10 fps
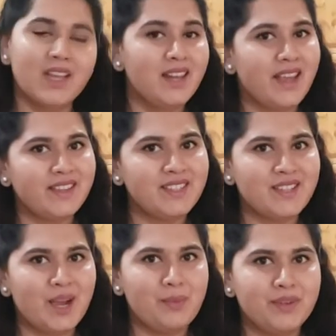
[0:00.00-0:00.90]
like a
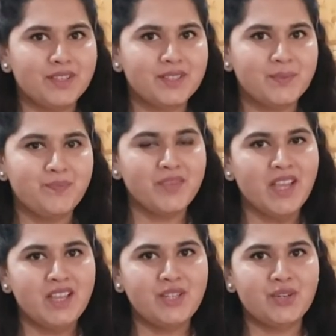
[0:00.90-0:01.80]
Starbucks.
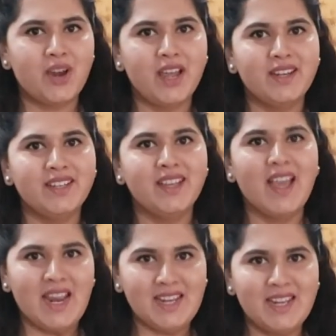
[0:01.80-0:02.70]
Try it
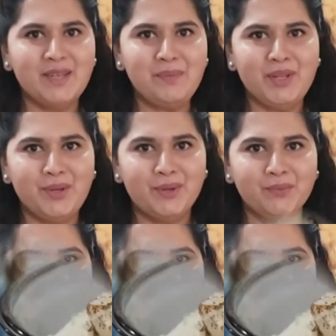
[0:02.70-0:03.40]
and let me know.